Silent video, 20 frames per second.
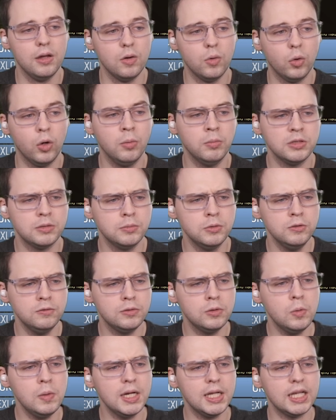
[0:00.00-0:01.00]
We must move
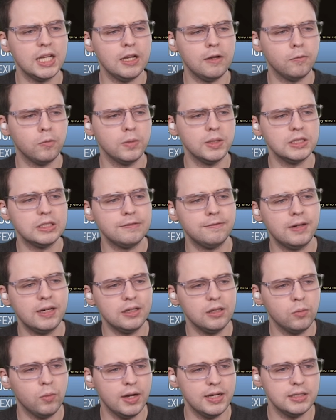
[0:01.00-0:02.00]
quickly if we wish to
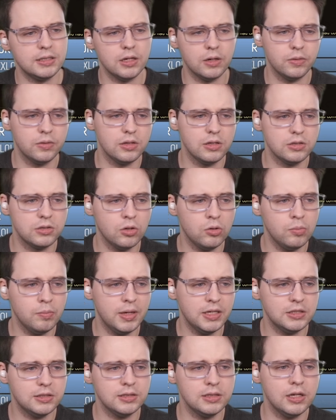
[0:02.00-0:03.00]
find the Waystone. The soul
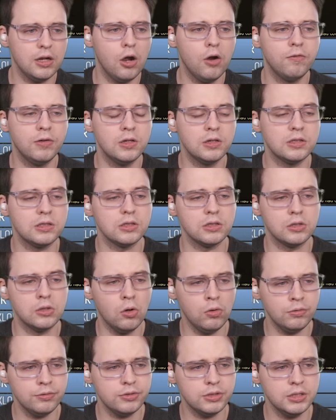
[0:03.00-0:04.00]
mentioned it overlooks the
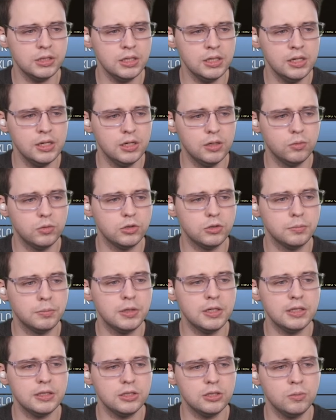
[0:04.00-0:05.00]
cauldron, which would
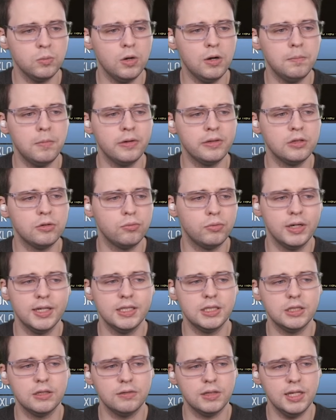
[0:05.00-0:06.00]
put it somewhere upon the
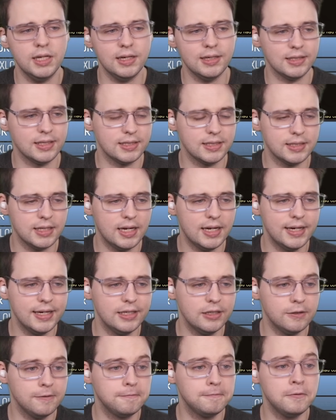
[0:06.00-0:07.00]
ridge of the other
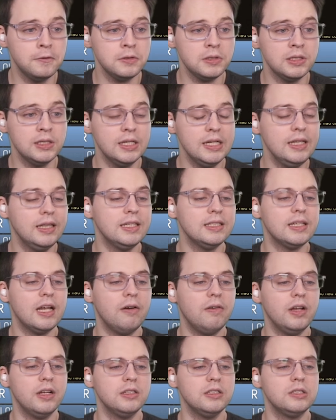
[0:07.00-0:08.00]
side. Unfortunately, this
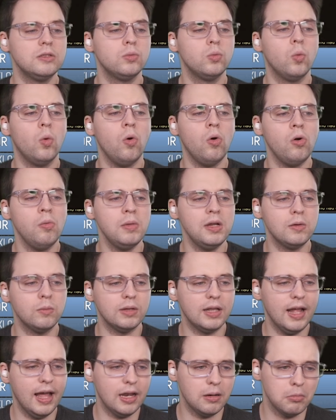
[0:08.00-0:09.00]
area is swarming
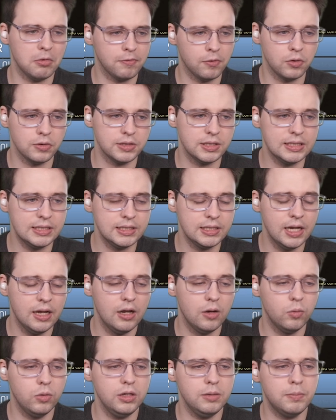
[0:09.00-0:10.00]
with the enemy forces.
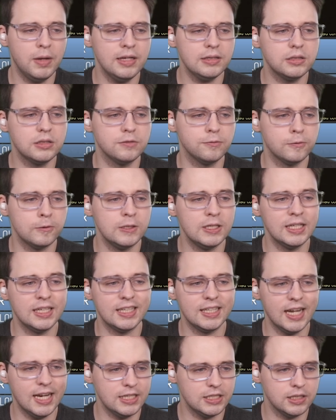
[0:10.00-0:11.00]
We'd best avoid
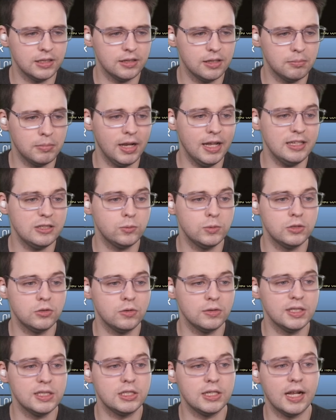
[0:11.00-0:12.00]
engaging them, lest we
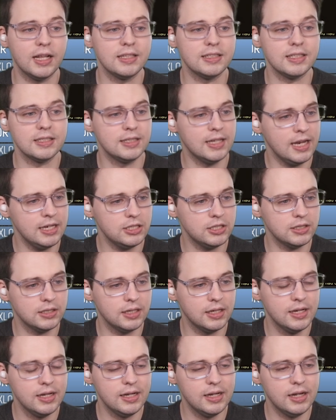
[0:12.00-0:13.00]
draw the jailer's
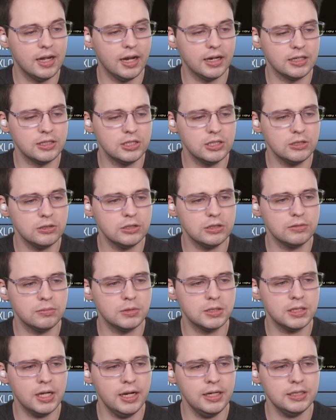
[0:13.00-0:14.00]
attention. I can shield us from
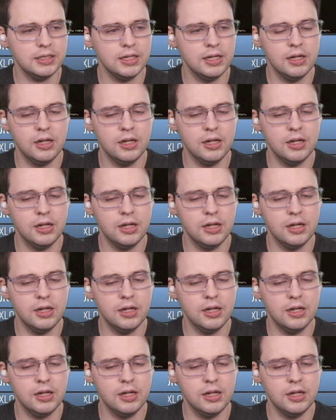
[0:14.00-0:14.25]
sight,